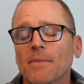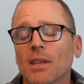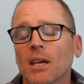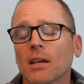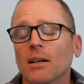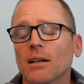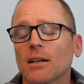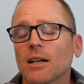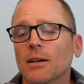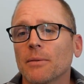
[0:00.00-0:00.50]

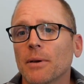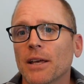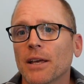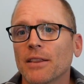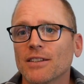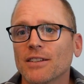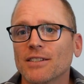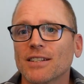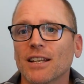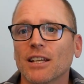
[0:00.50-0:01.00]
Um,
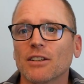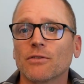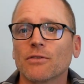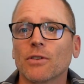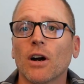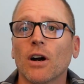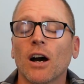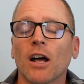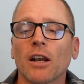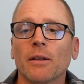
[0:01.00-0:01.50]
and this stands
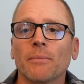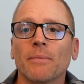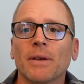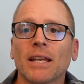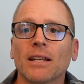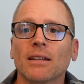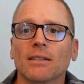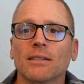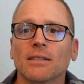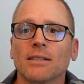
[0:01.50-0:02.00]
for
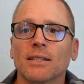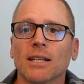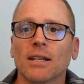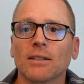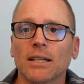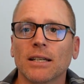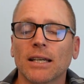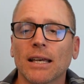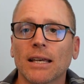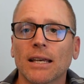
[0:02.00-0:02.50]
Automate,
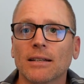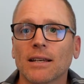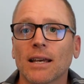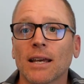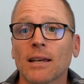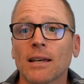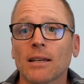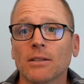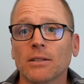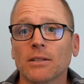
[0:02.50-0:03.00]
Delegate,
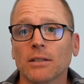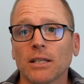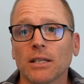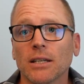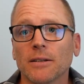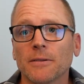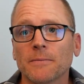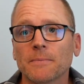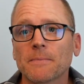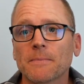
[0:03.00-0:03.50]
and Delete.